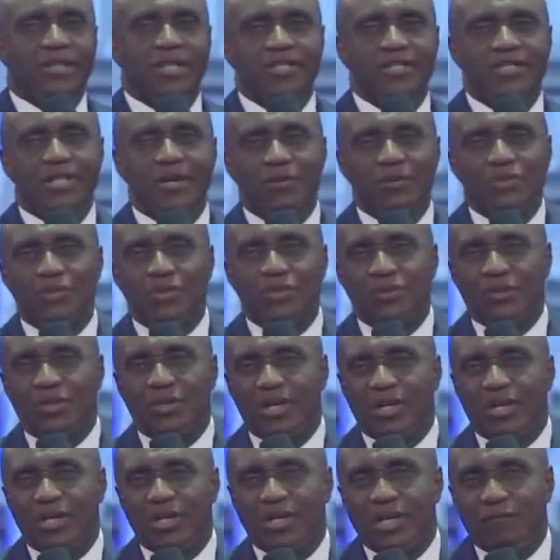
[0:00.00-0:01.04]
They say we should
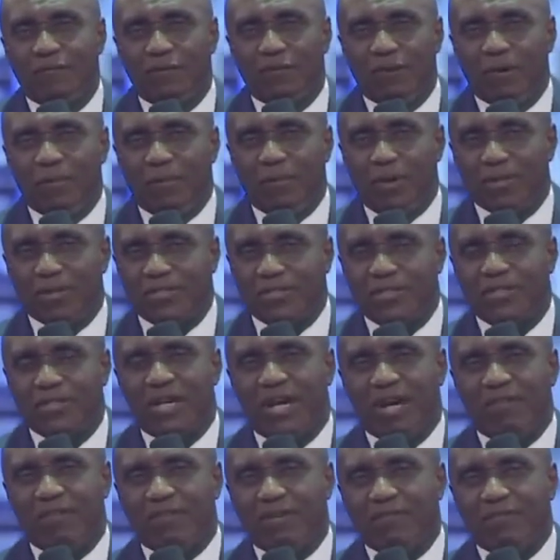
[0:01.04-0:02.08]
donate, give for a boss.
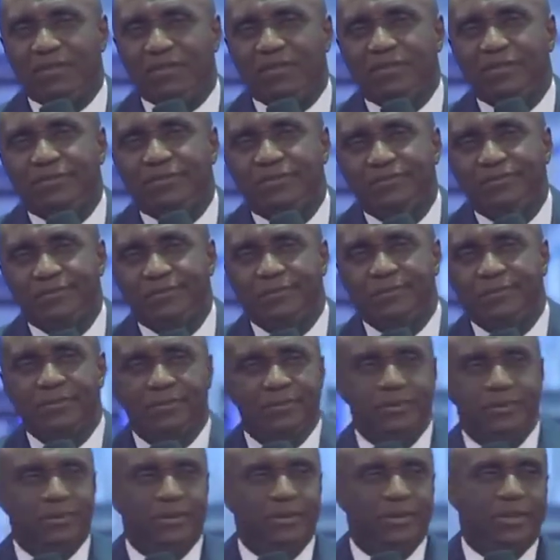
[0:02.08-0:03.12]
I've given.
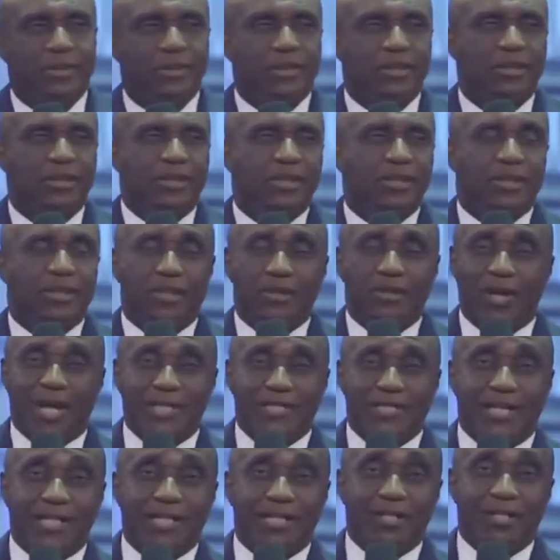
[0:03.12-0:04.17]
You
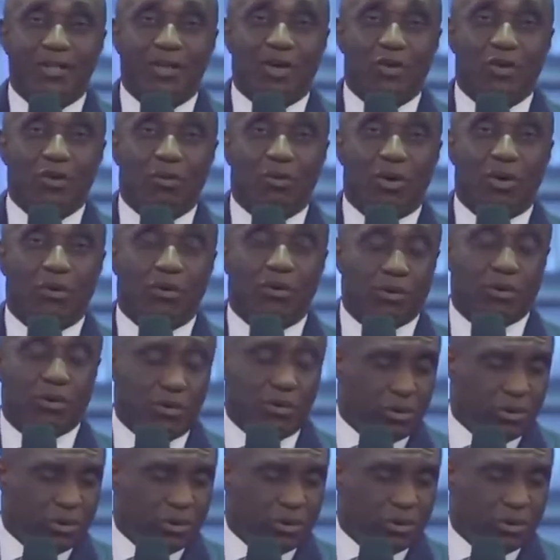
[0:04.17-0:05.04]
are saying it in your room, oh.